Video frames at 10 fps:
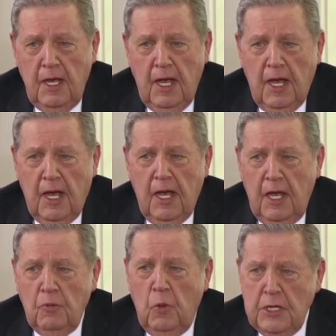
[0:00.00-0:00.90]

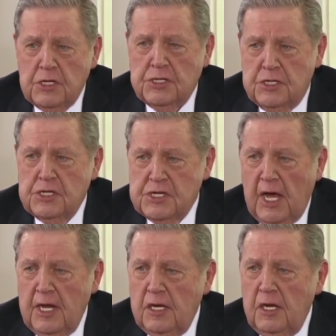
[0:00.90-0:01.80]
And we just
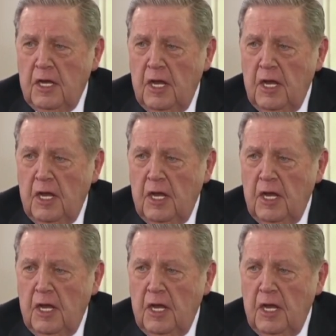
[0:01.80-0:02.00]
decided